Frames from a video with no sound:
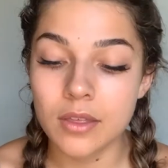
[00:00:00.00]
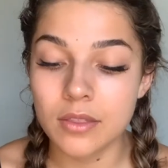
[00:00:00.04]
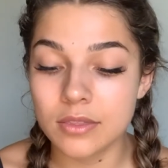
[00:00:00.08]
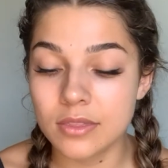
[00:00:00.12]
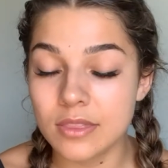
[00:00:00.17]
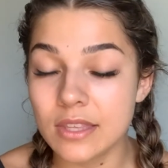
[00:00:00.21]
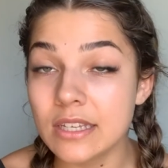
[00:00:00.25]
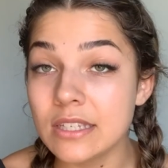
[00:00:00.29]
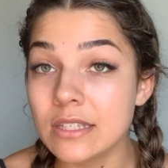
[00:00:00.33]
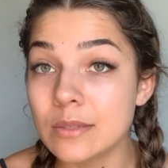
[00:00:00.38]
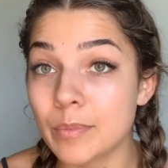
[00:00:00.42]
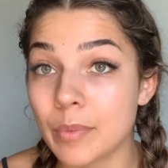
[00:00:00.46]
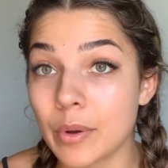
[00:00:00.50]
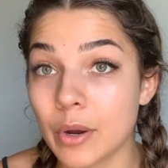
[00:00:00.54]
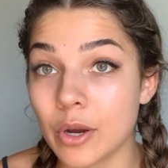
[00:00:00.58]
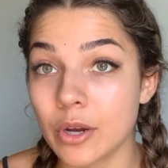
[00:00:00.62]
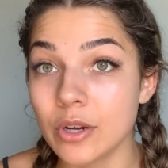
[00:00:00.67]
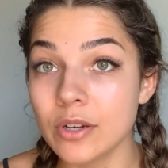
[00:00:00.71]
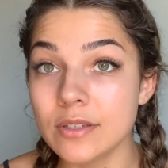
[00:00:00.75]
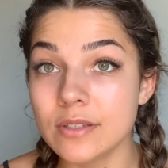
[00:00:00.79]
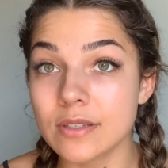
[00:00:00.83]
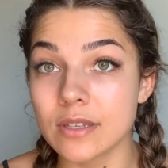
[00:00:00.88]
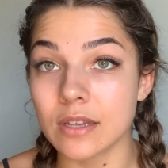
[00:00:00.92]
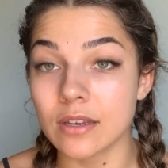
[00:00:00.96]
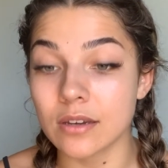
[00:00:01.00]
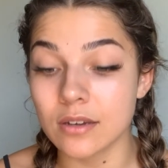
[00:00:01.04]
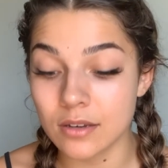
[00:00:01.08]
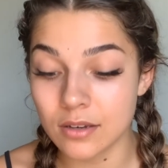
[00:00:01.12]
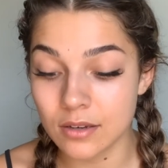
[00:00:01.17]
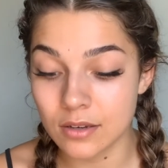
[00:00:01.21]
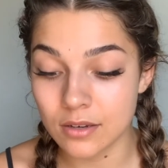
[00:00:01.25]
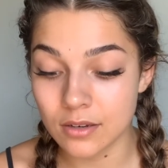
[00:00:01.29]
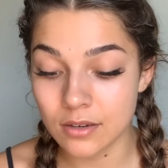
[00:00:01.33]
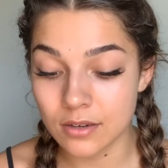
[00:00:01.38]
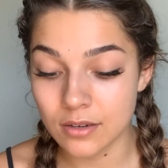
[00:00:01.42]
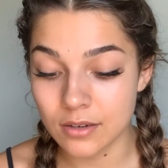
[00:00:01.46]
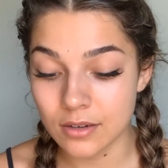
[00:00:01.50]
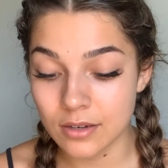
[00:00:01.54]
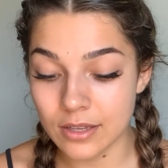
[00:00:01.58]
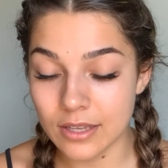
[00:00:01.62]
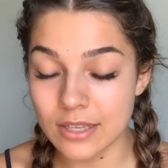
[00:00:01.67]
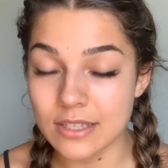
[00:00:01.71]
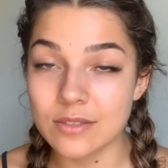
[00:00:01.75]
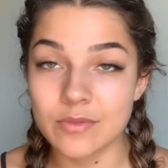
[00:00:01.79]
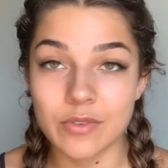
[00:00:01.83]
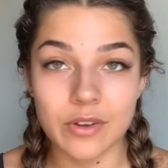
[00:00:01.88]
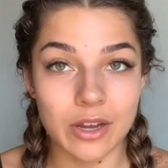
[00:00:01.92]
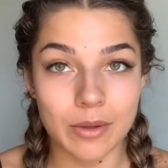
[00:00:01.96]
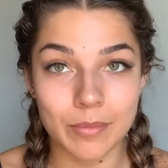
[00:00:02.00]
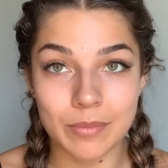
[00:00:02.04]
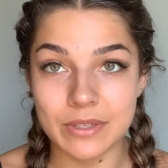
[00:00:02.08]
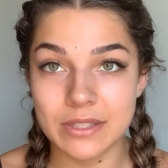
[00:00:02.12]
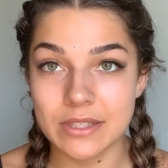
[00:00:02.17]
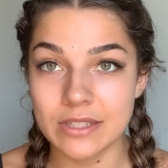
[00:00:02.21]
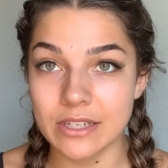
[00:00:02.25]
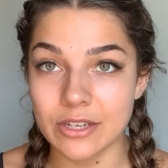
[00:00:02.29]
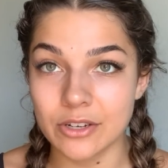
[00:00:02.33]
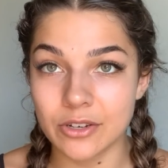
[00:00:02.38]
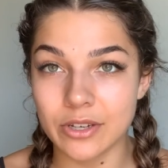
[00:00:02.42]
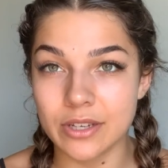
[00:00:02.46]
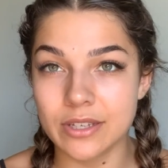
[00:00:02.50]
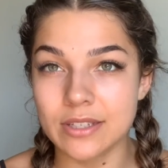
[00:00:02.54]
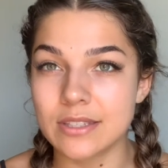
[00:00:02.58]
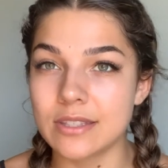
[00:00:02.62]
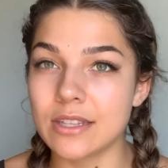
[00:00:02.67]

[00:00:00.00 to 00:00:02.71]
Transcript: This person is very mysterious.